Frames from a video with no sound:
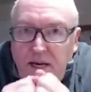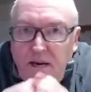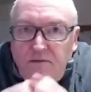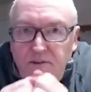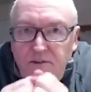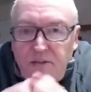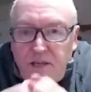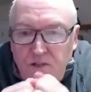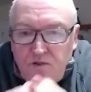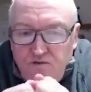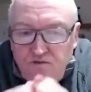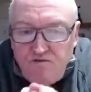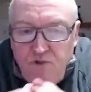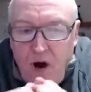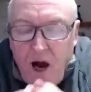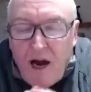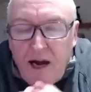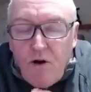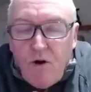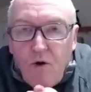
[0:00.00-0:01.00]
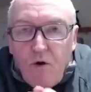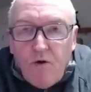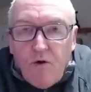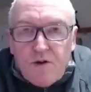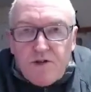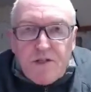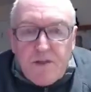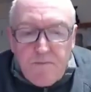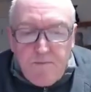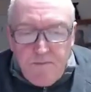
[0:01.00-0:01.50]
have these
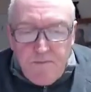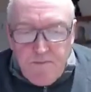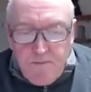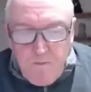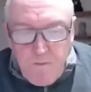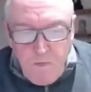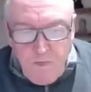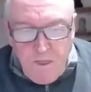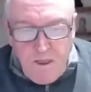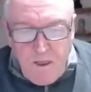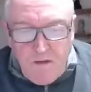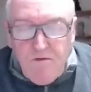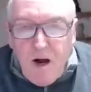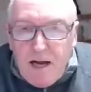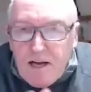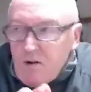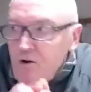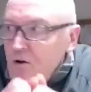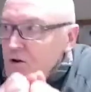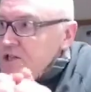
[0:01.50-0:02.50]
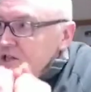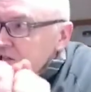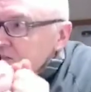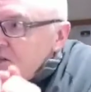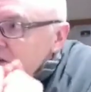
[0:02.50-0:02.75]
rigors. Rigors is